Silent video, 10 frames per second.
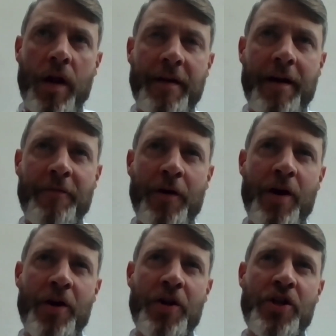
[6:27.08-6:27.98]
Well, I think I've
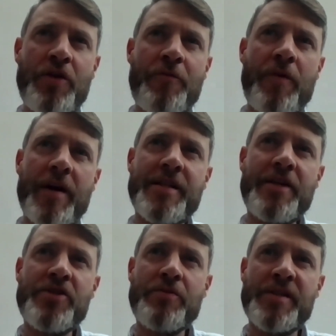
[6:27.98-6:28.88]
heard a new phrase.
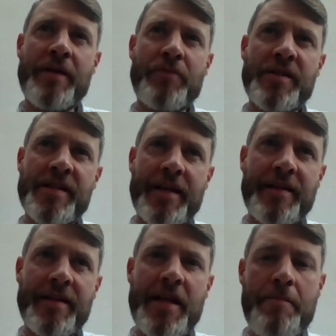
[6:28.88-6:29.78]
I used to be able to
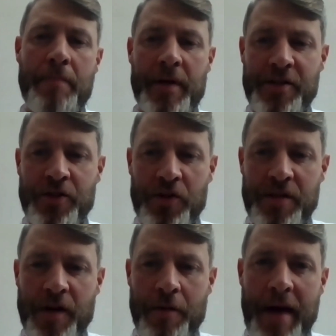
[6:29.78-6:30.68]
say NIMBY is
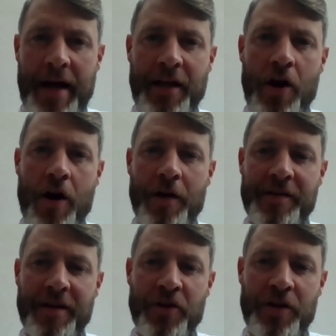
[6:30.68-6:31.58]
not in my
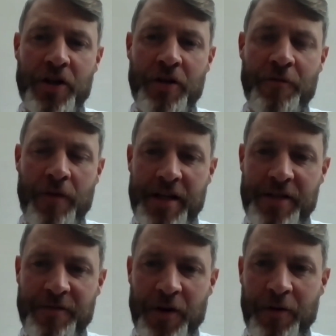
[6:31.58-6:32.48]
backyard. I've heard a new
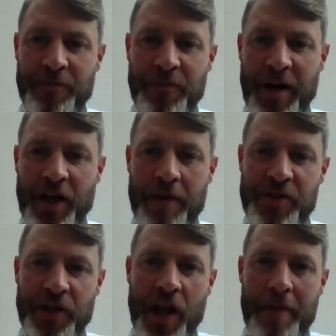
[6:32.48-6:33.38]
phrase for when it
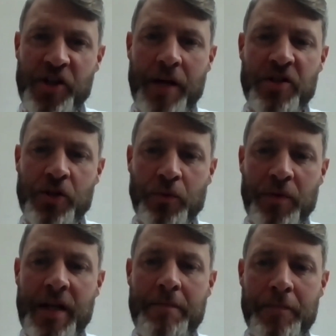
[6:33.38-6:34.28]
comes to climate change
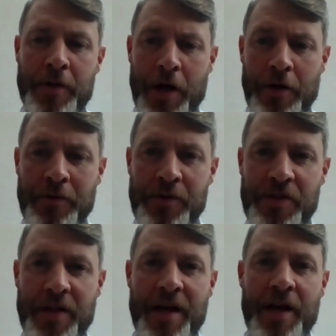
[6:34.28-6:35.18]
called
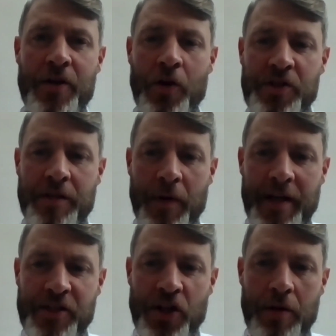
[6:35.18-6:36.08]
NIMTOs, not in
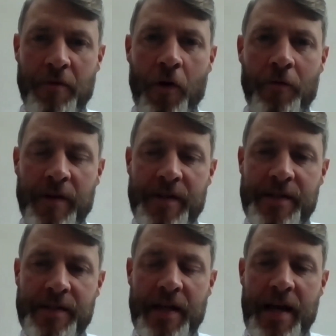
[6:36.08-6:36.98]
my term of
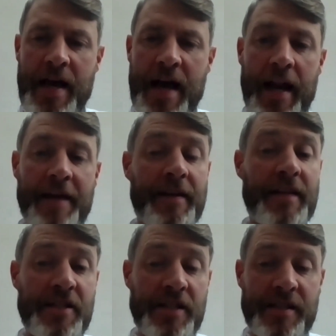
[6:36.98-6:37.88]
office. And I
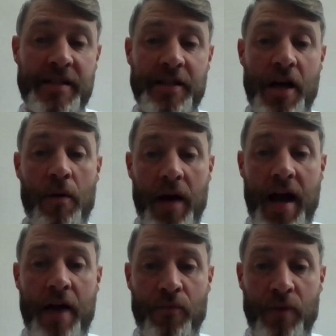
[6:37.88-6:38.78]
think this is, you know,
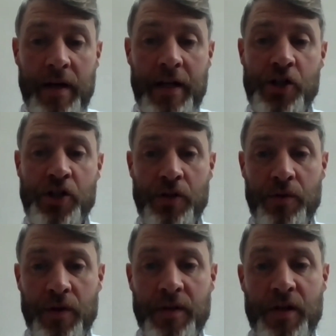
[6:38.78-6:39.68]
a real
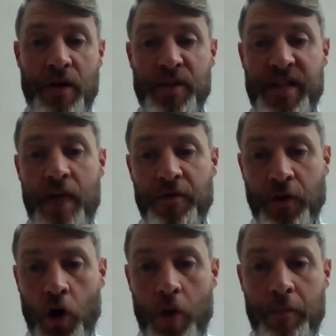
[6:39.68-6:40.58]
issue that, you know, is there
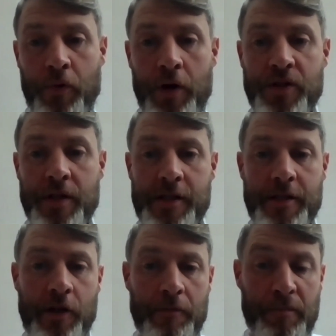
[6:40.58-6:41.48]
with the COP
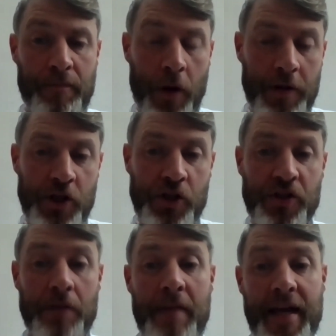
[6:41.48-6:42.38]
process.
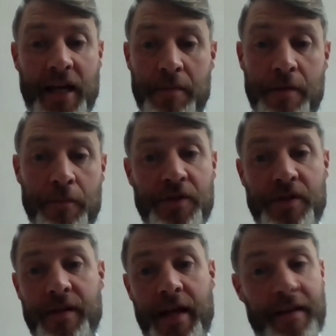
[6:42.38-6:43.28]
Politicians can make
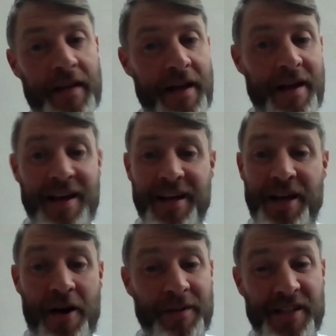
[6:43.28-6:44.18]
commitments, and then,
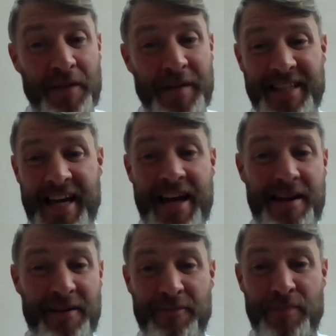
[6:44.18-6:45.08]
you know, there's going to be
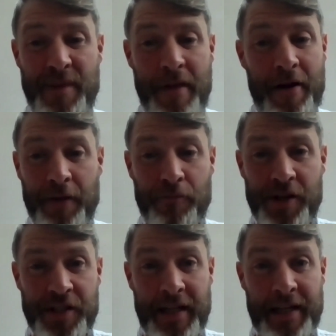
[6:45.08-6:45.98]
ten American
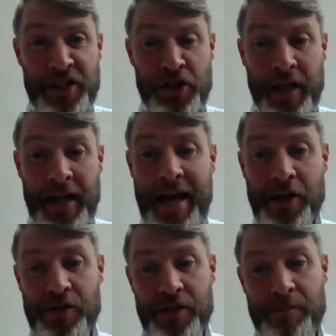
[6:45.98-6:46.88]
presidential
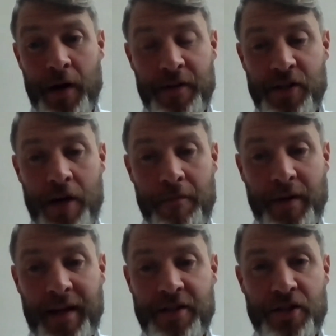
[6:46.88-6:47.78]
elections by the time
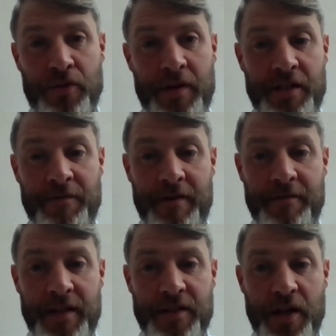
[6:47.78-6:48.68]
we get to twenty
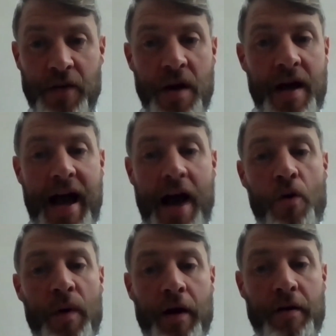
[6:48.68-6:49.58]
fifty. So
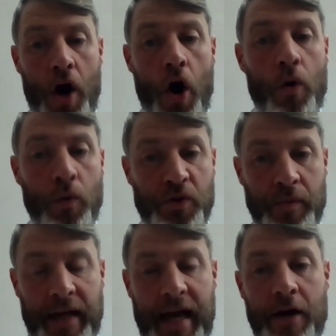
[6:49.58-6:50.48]
how are we going to hold
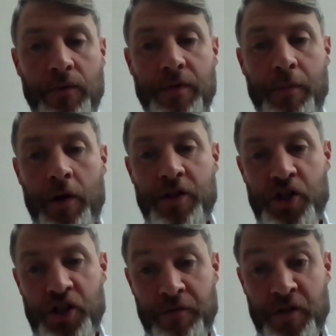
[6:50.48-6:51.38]
to account the
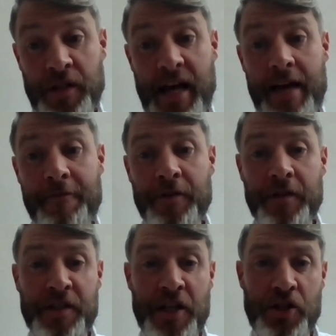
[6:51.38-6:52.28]
politicians of today for
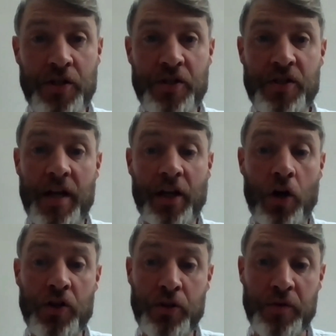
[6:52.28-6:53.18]
the decisions and
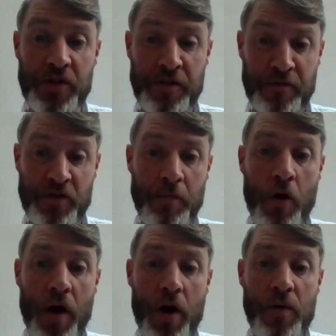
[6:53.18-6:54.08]
consequences of
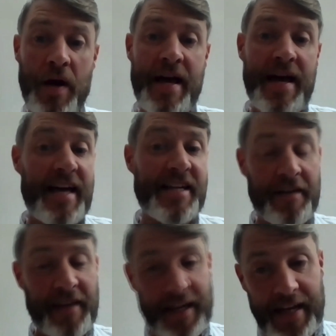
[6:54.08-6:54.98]
tomorrow is,
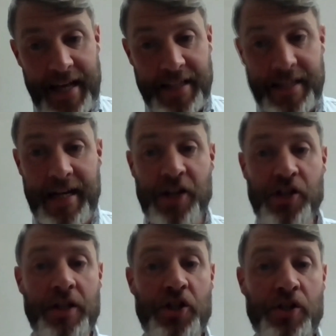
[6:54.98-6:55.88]
I think, an
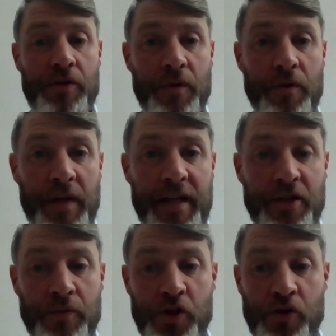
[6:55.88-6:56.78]
international issue that we
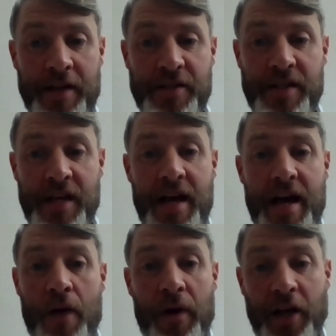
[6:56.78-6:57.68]
need to address
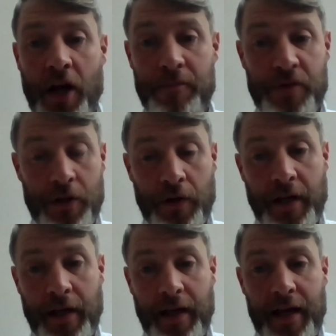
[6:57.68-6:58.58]
uh, when it comes to
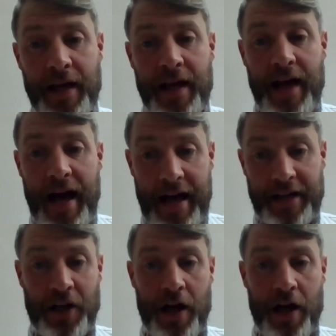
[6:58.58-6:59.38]
looking at